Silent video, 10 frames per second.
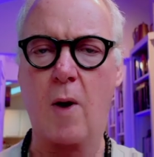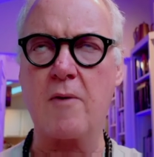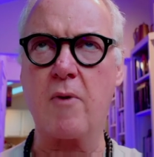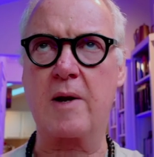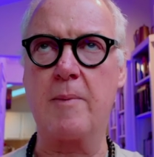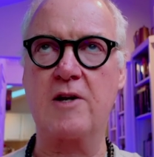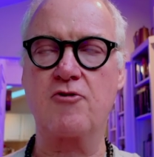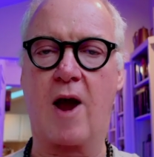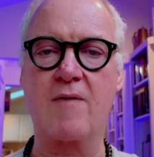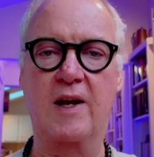I recommend
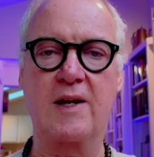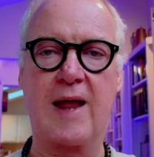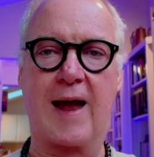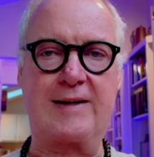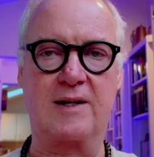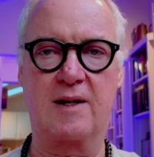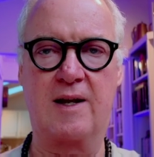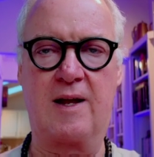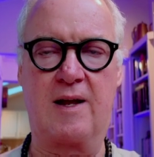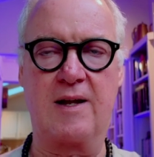traveling light.
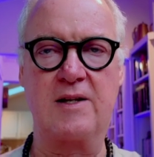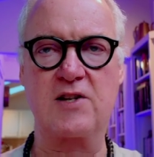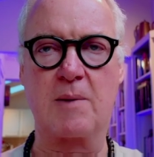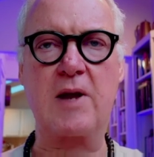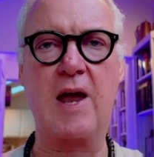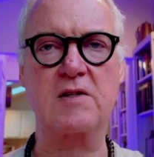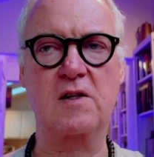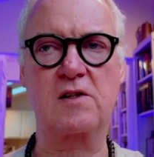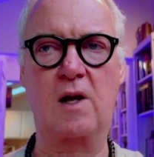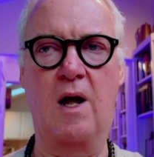In some
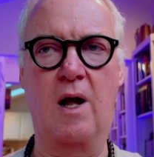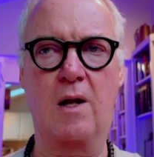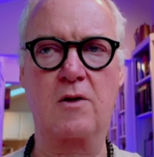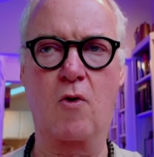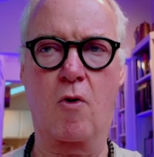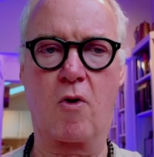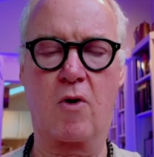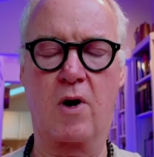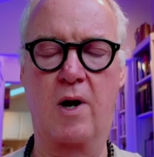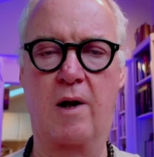cases,
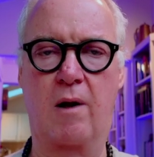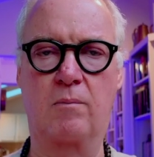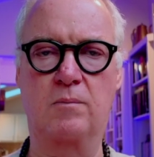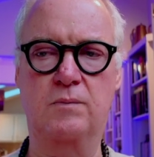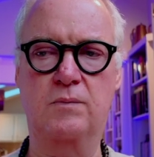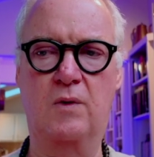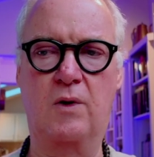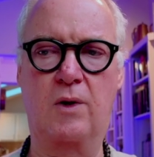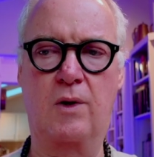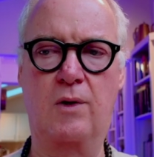your
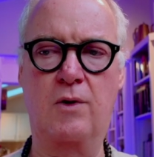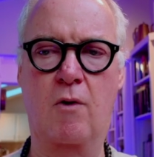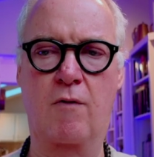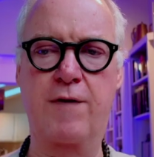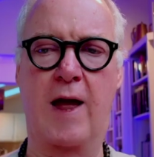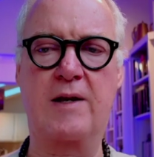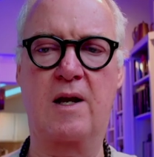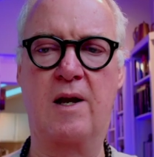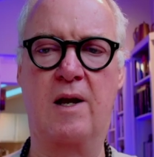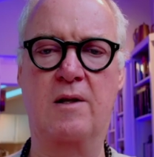flight
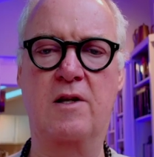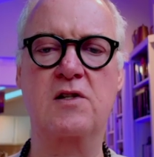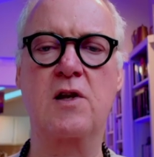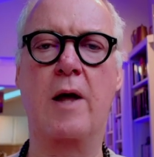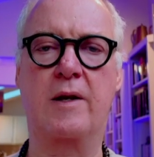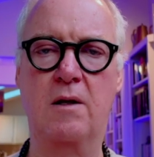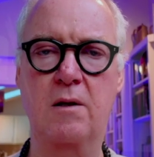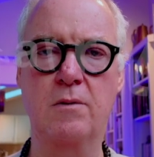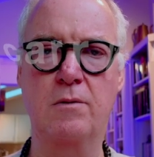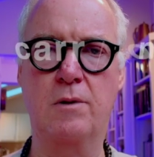does not
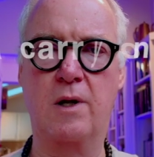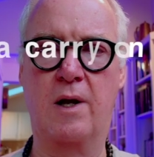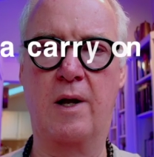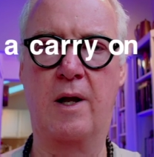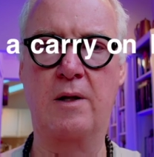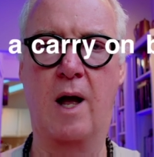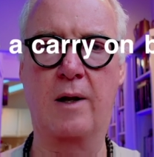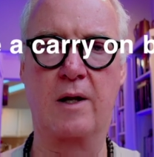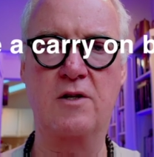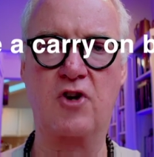include
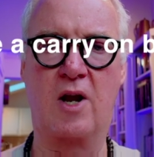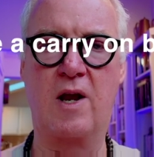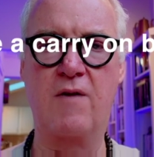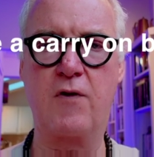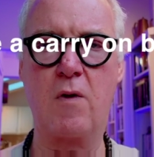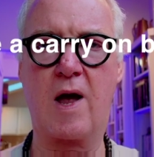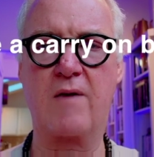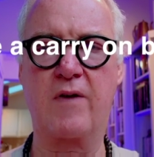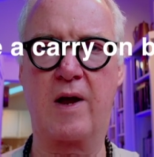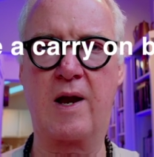luggage. And if you
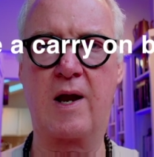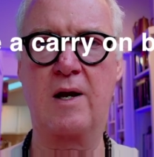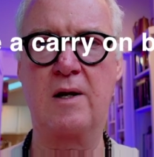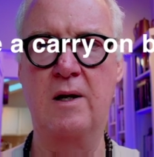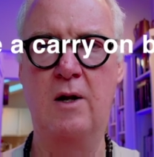have a